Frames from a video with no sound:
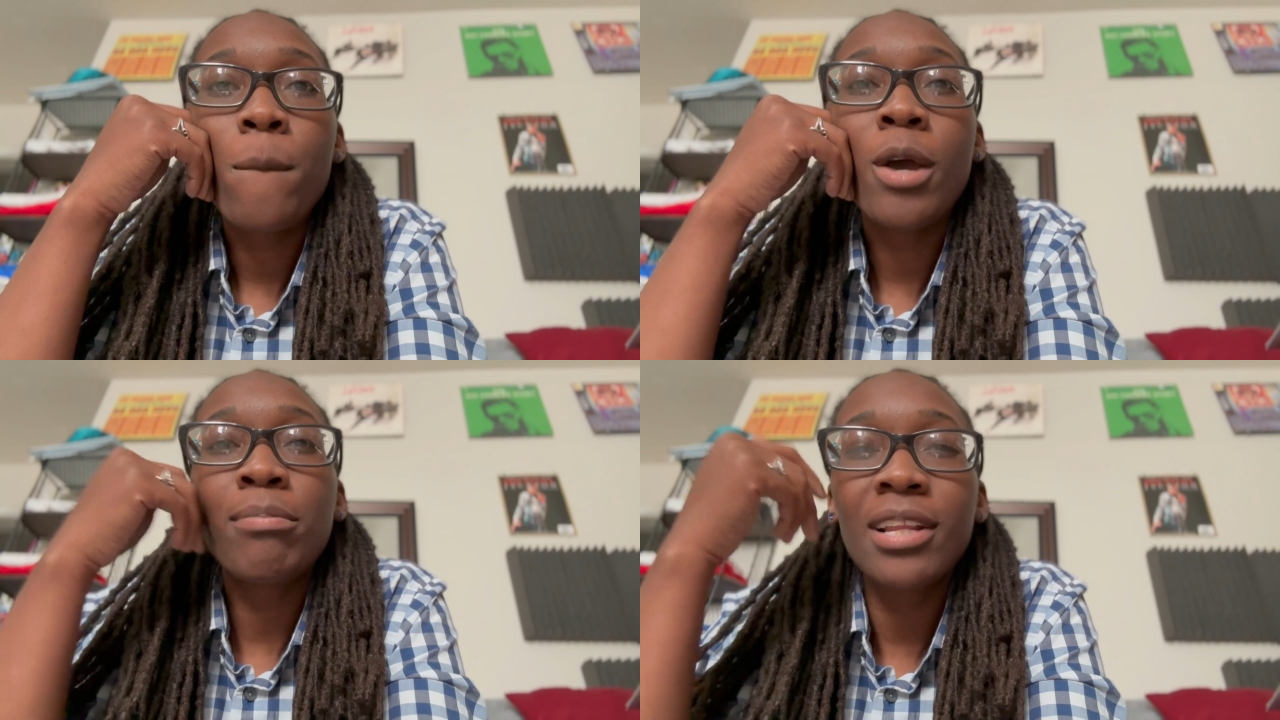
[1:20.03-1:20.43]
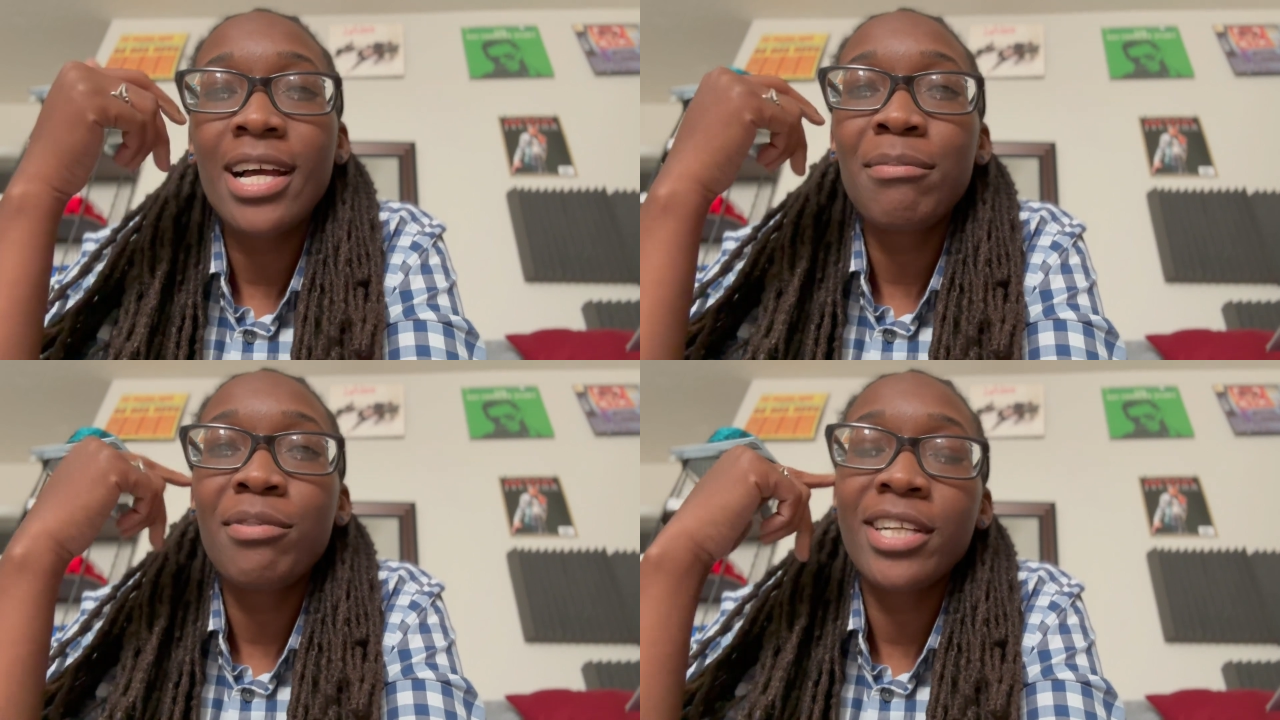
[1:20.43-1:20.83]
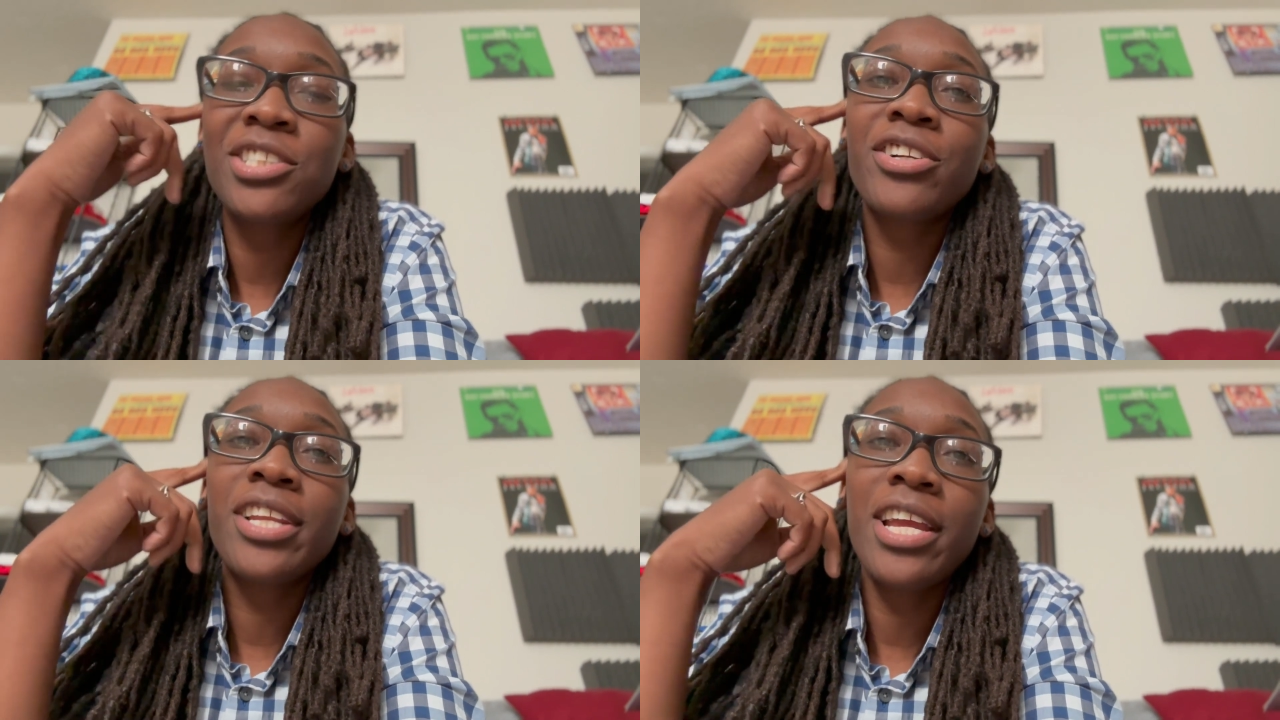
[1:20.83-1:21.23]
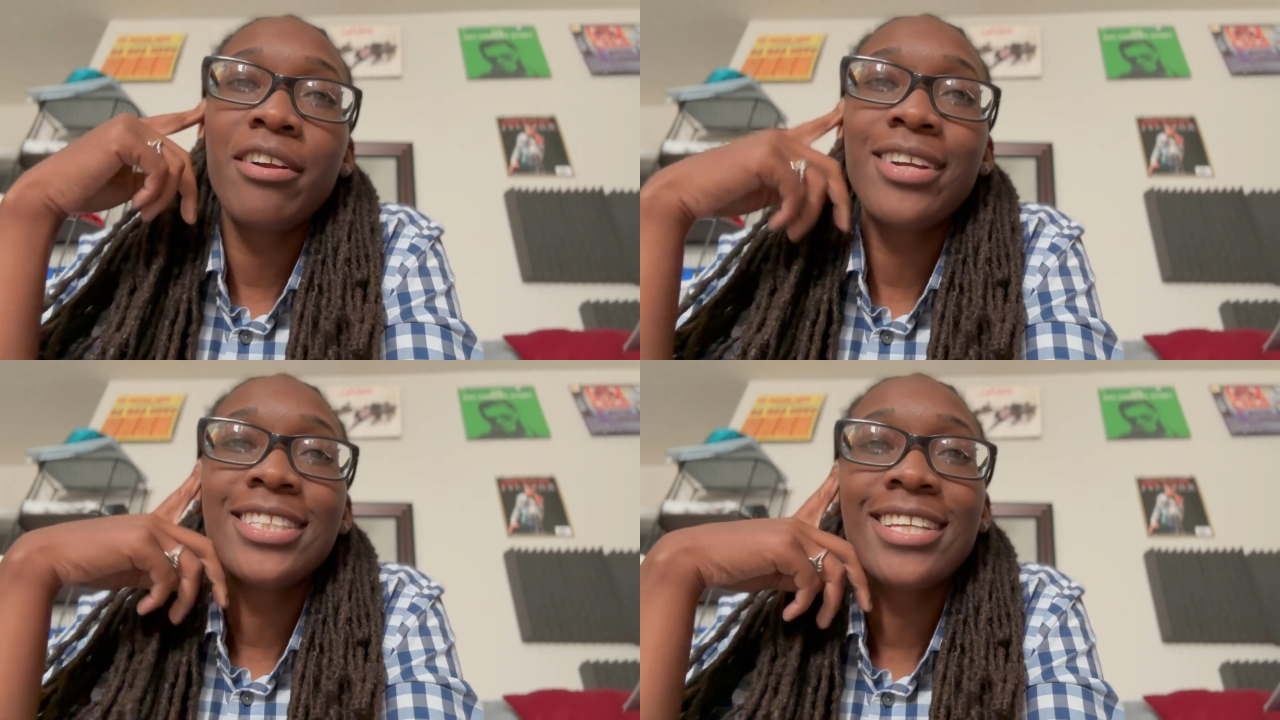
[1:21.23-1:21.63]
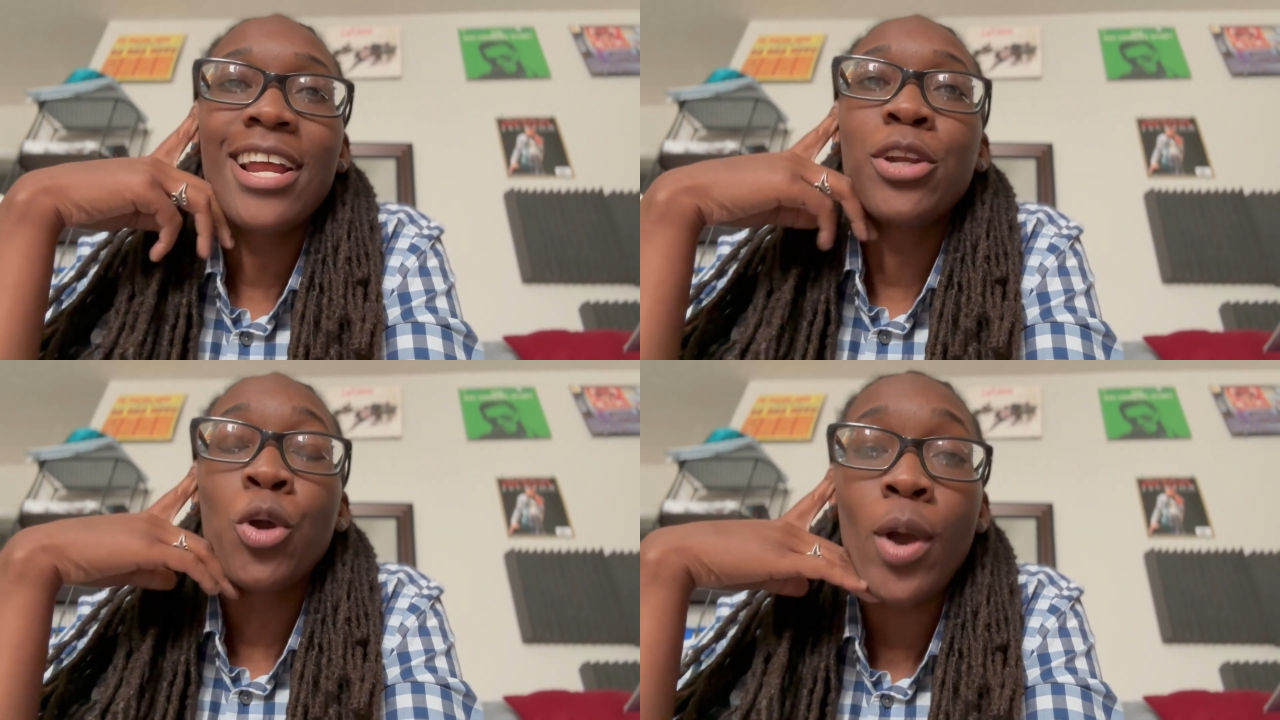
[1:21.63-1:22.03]
applying pressure in areas that
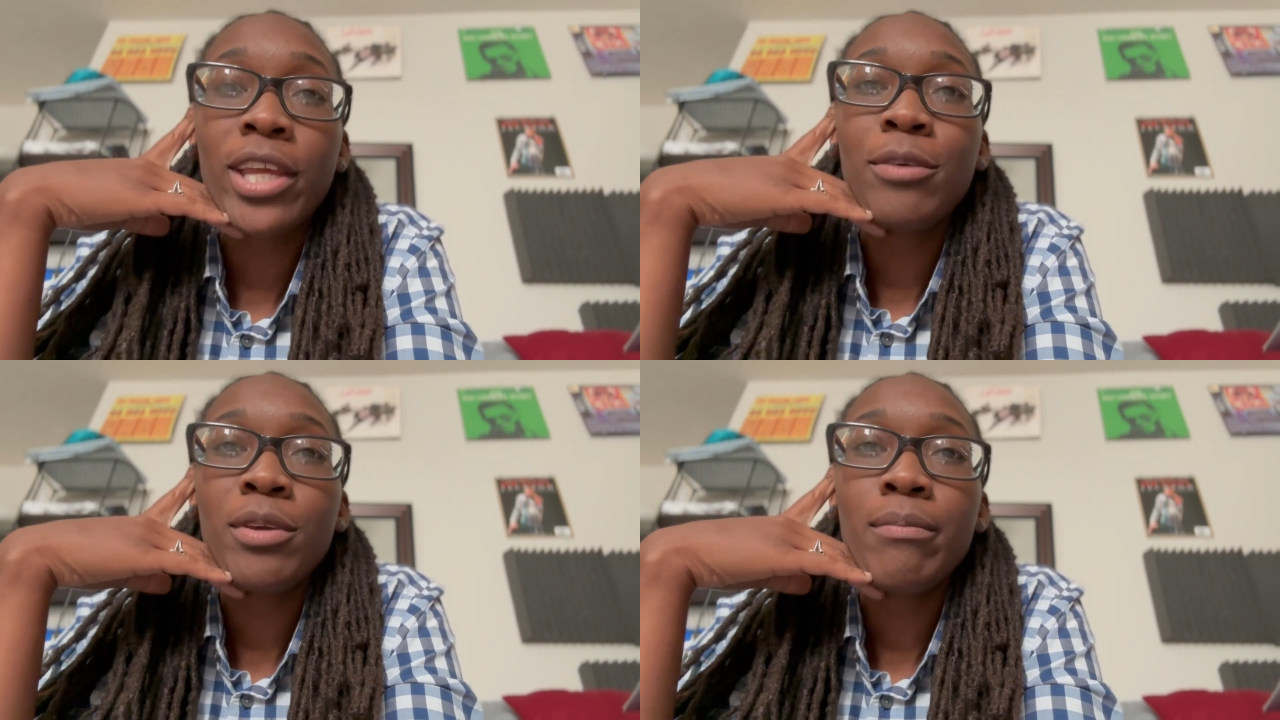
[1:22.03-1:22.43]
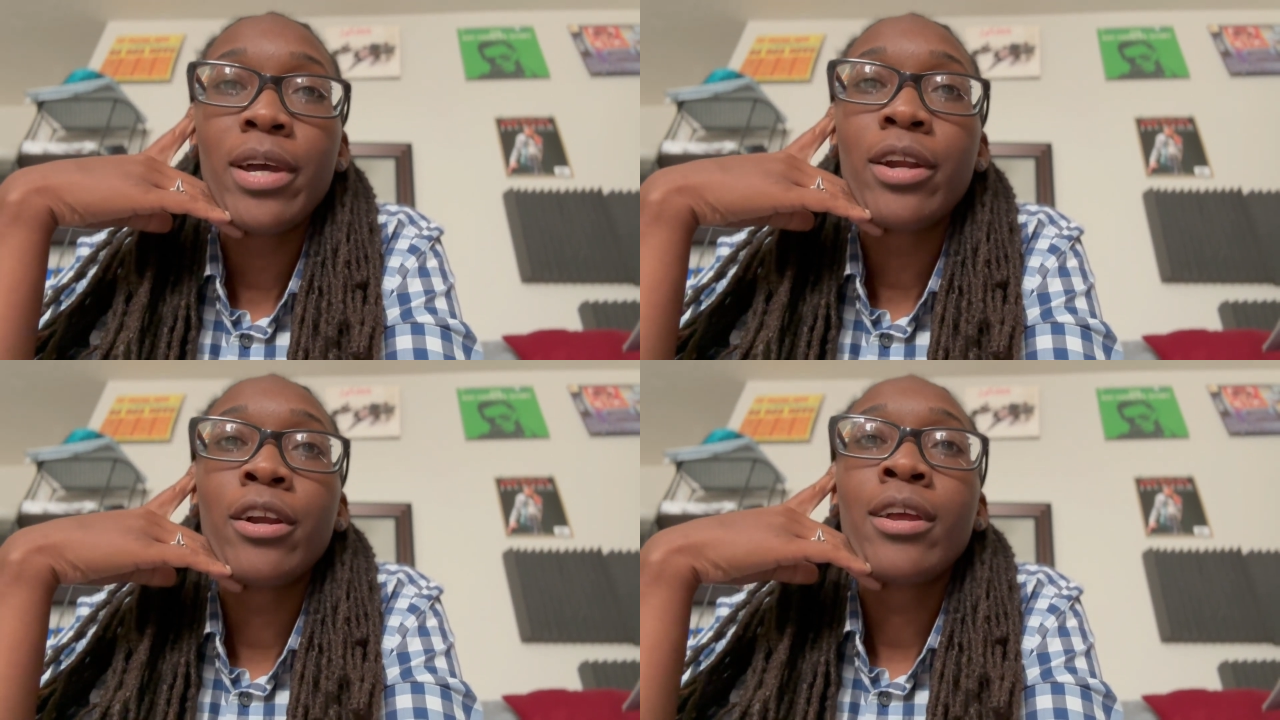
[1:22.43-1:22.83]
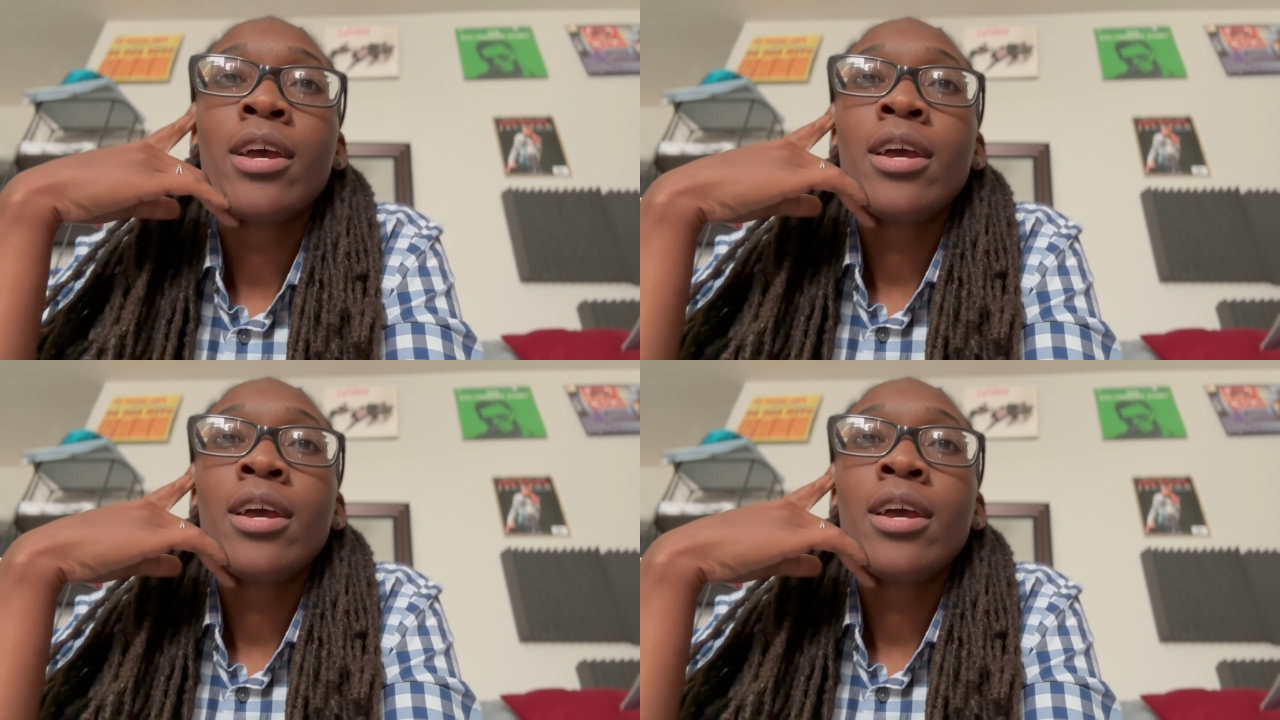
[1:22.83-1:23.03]
I know I can be better,